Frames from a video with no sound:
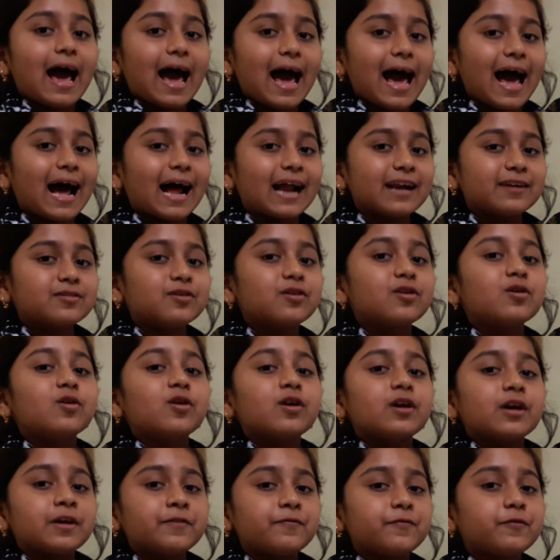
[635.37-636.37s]
And
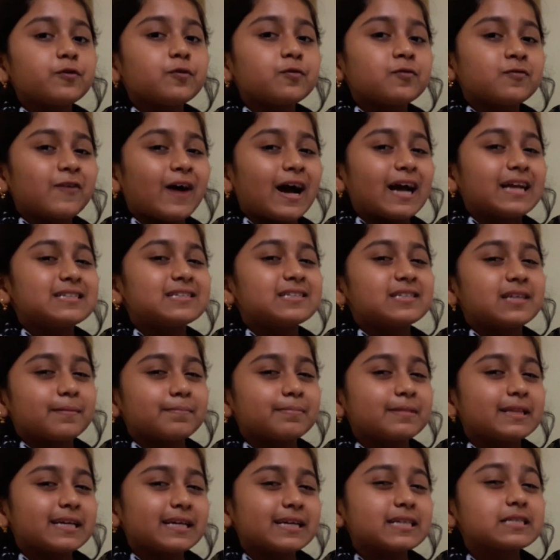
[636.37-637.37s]
if you find
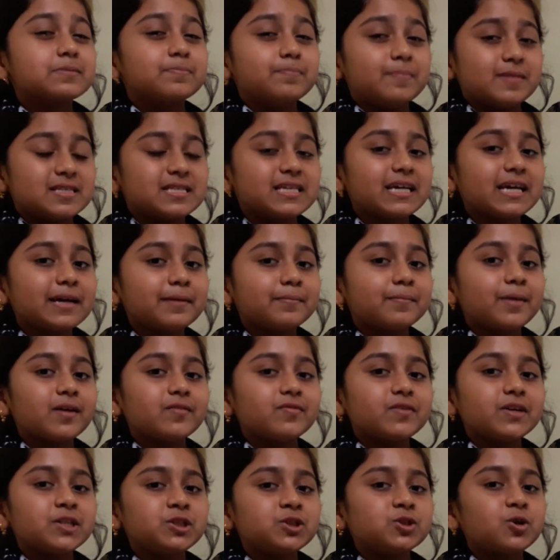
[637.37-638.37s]
something is missing in
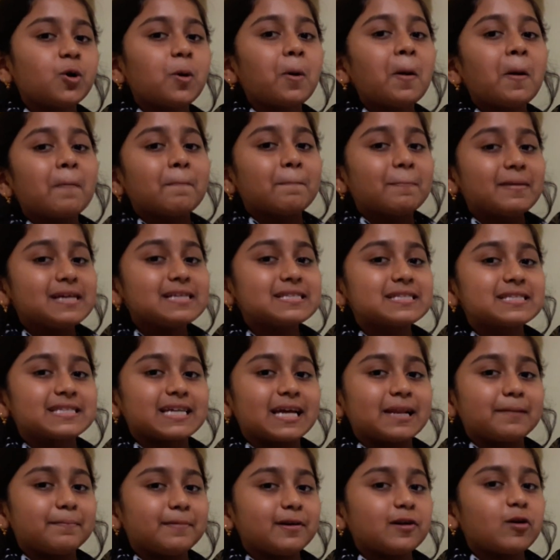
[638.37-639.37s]
my video, please
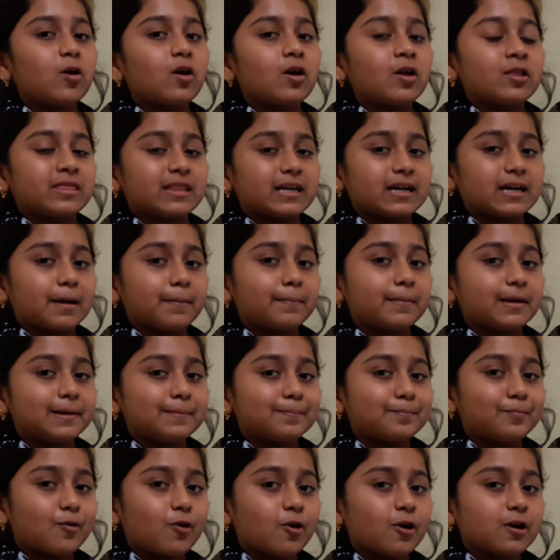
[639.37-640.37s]
tell me in the
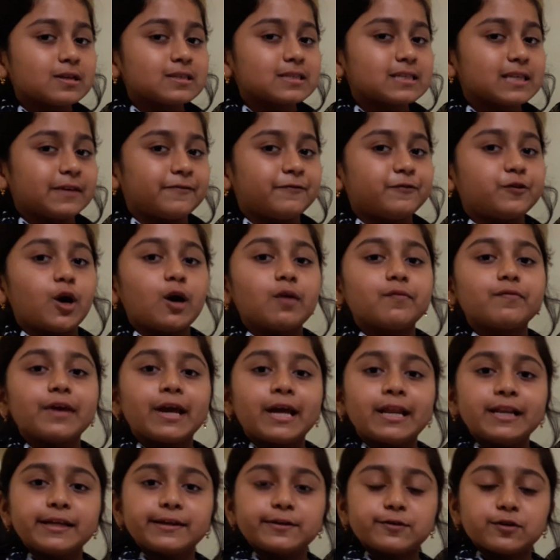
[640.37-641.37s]
comment box. If you have
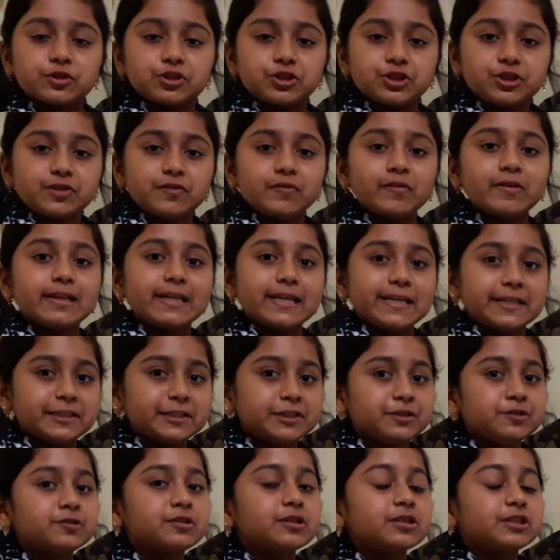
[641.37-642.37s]
any question
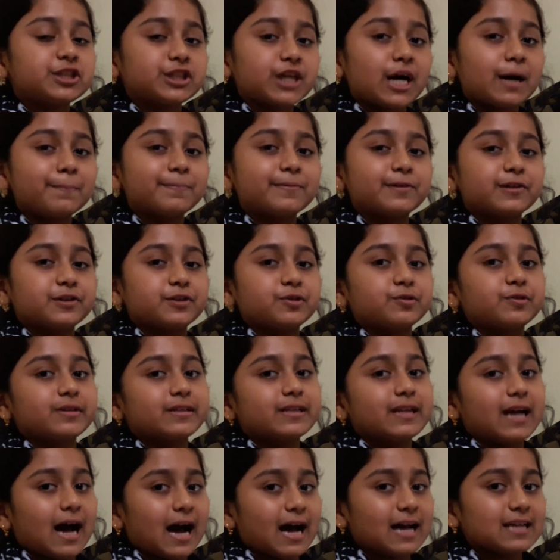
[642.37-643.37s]
related to the chapter, you
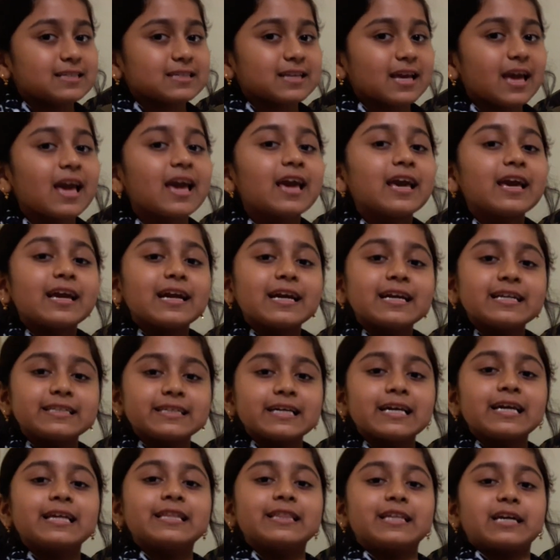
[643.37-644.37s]
can ask it
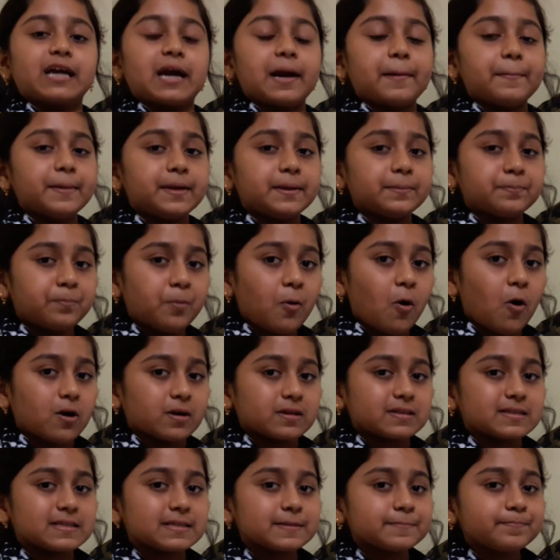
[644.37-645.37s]
in the comment box.